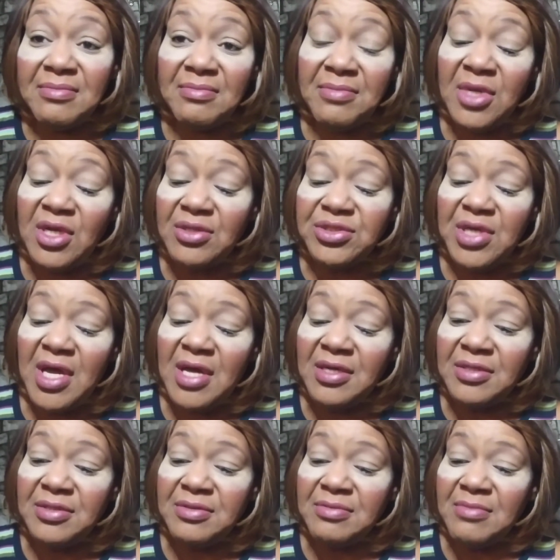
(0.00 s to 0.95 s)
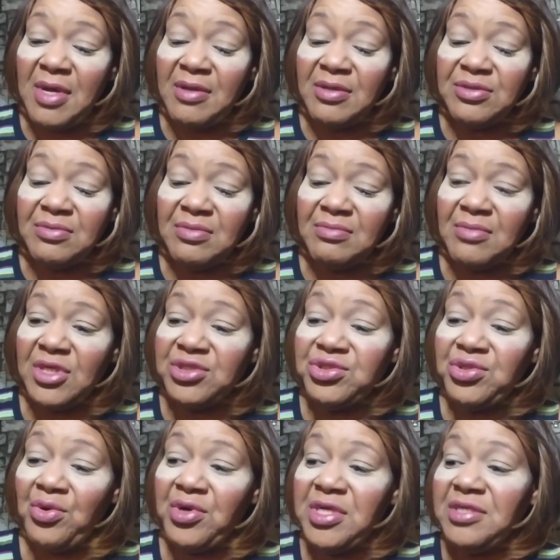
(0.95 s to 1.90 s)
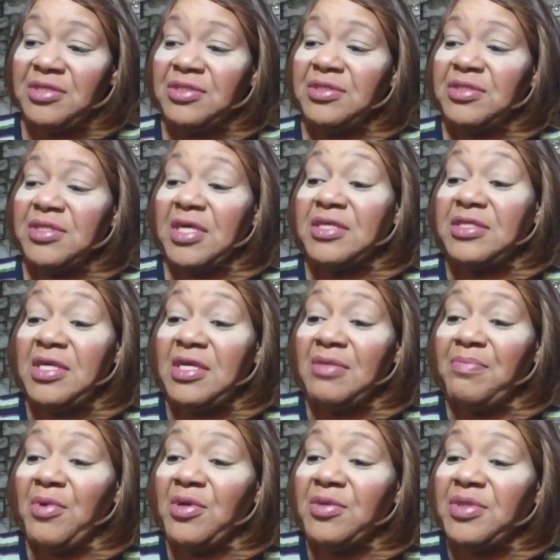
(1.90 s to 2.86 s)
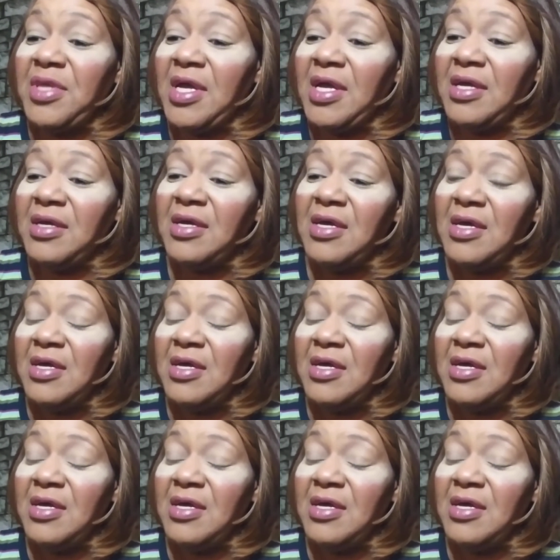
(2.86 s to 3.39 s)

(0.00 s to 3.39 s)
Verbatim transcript: middle child, my, my shorty's 16th birthday.